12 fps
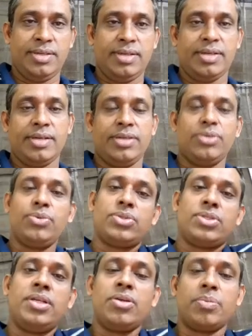
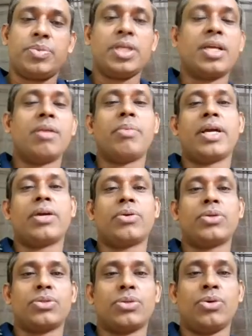used in optical
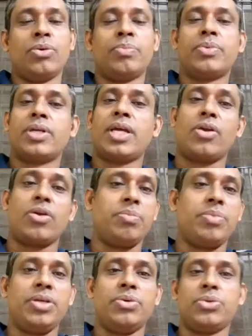microscope cannot
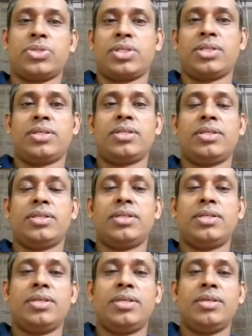be used,
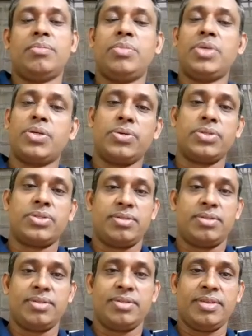because
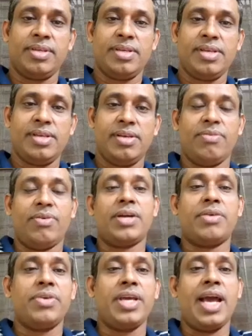what
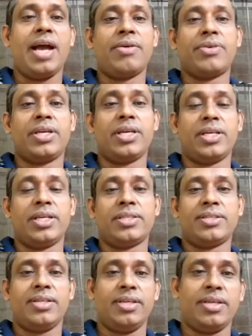we have here
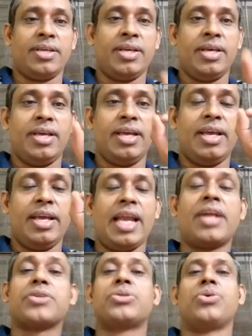is the
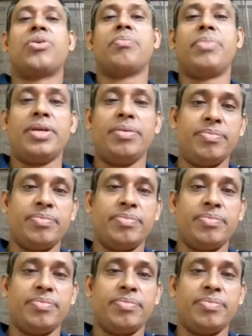electron beam.